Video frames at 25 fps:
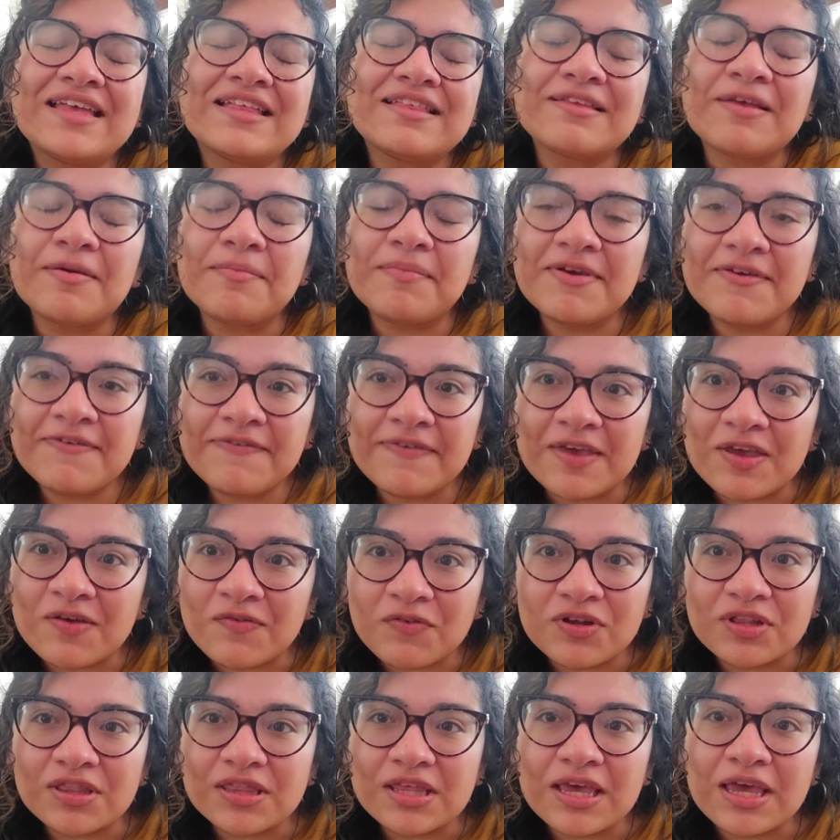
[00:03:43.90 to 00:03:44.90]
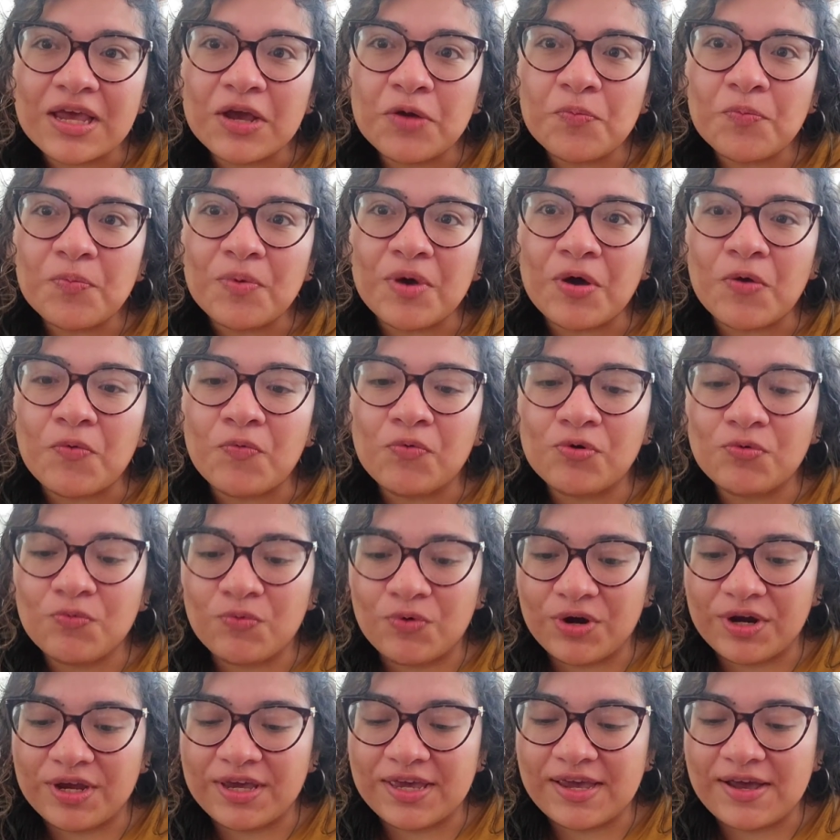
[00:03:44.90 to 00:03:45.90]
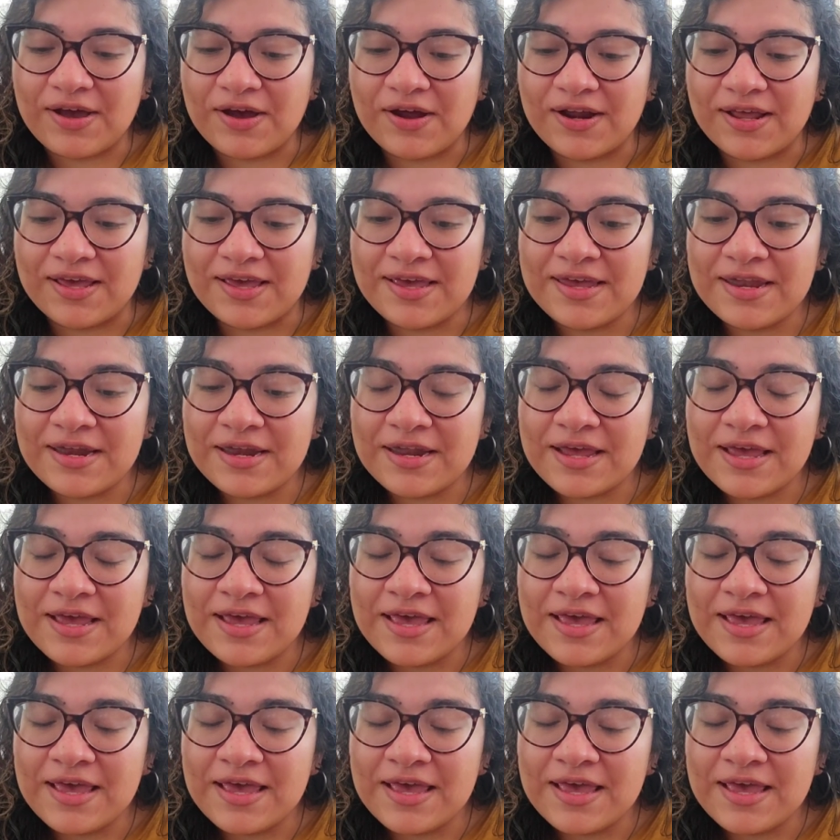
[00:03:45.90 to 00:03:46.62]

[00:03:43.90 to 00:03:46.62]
It's not my favorite thing, but we're working on it.